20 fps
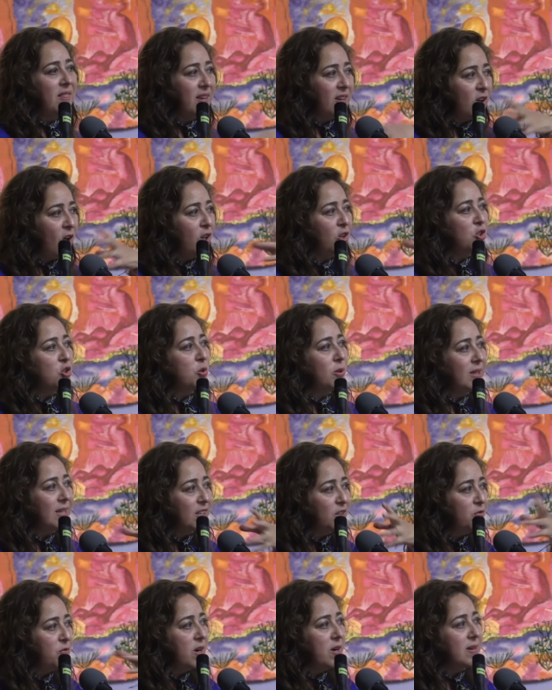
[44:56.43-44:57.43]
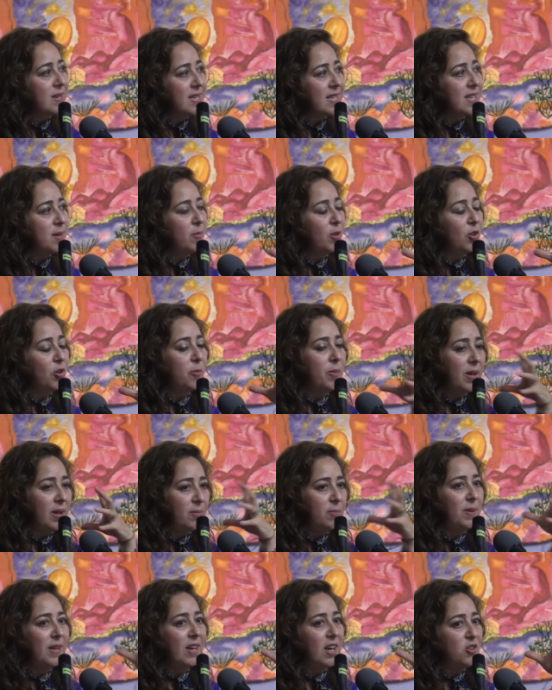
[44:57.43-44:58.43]
Culturally, it's very similar, but
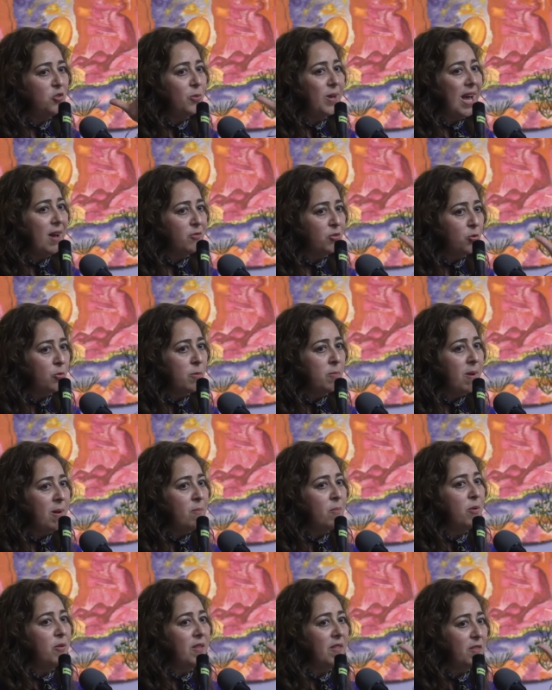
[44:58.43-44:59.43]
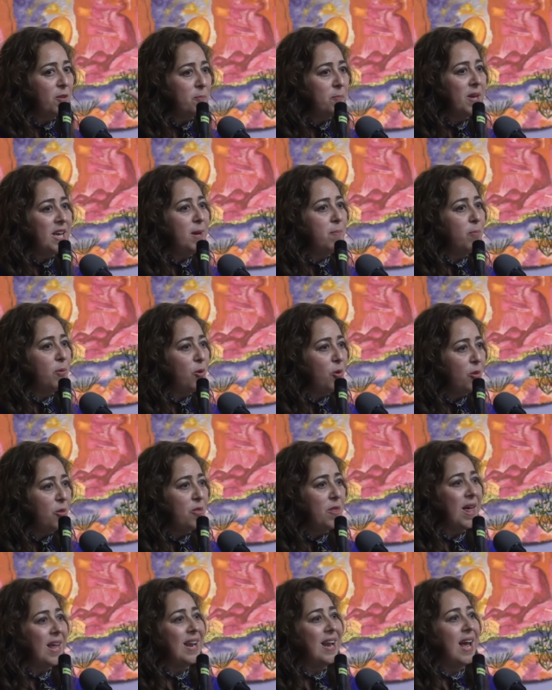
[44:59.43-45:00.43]
because we have to remember that the people
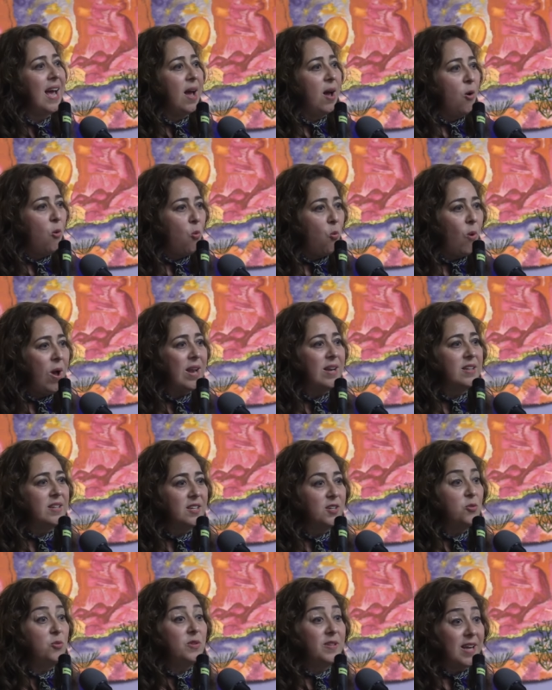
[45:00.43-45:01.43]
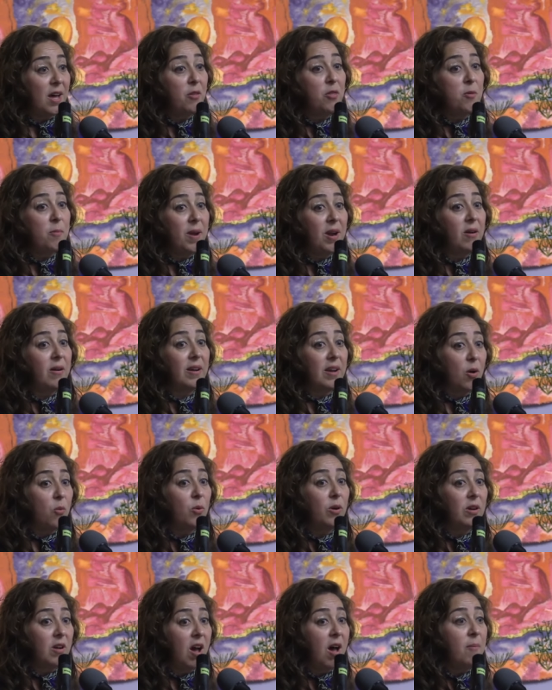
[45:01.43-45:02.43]
that went to South America
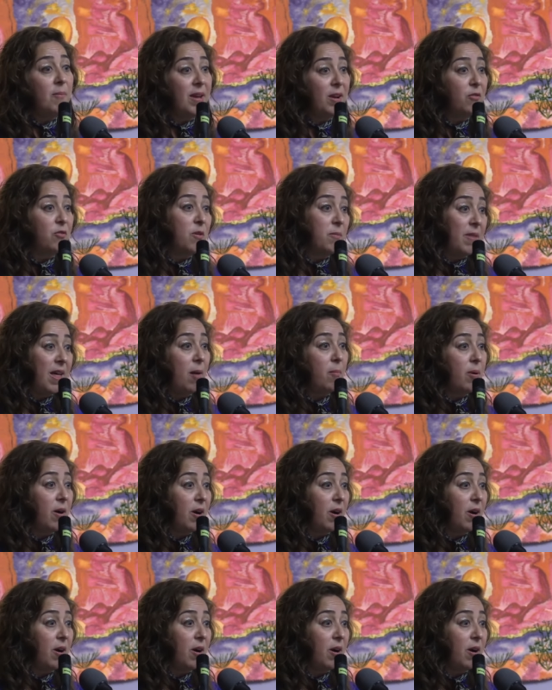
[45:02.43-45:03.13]
were coming from that